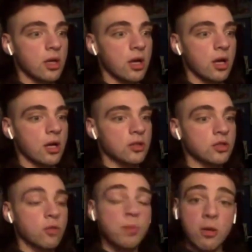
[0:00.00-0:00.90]

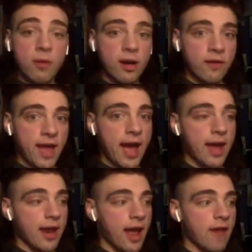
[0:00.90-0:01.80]
So be aware of
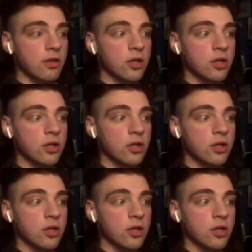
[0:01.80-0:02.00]
that. Have a